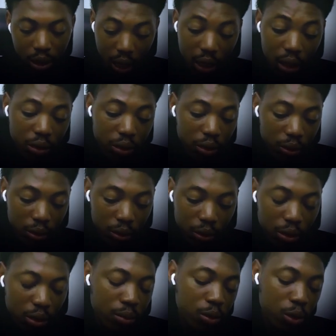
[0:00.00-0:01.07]
I also do
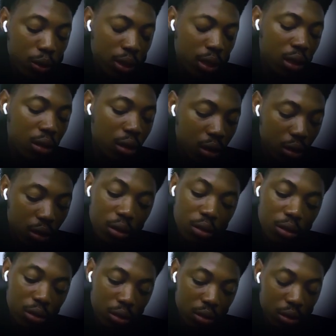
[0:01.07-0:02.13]
some tweaking,
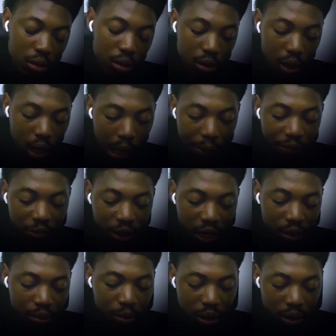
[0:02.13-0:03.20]
not just
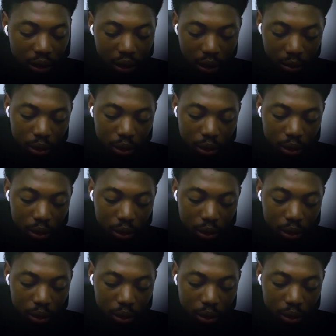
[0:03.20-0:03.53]
vibe basically,